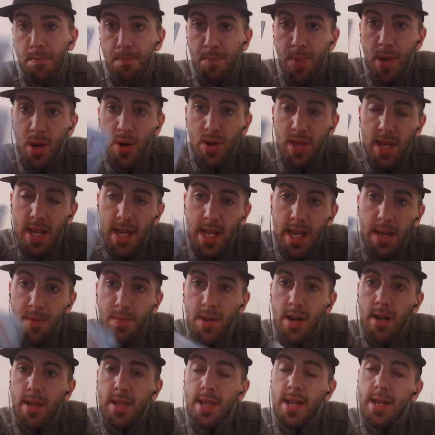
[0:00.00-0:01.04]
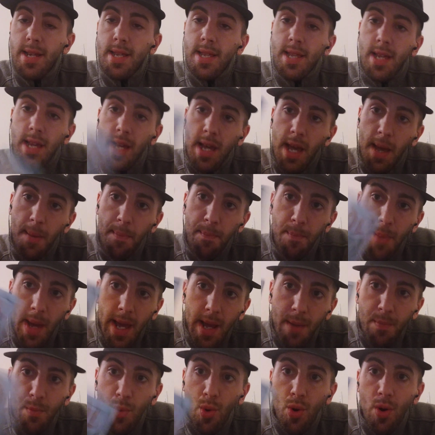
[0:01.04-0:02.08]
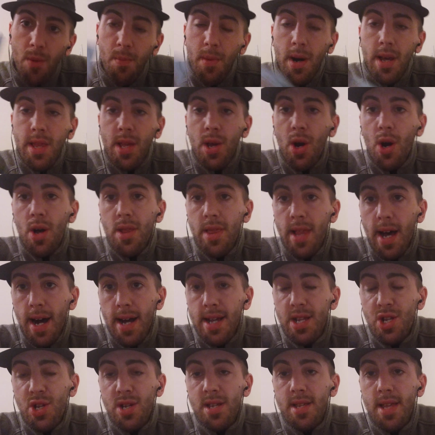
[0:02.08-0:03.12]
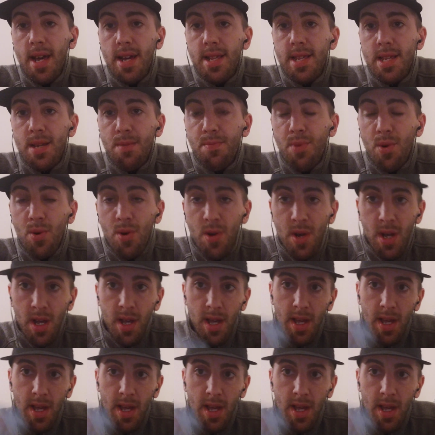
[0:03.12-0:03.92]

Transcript: Build an email list and make more money online. It's just that simple.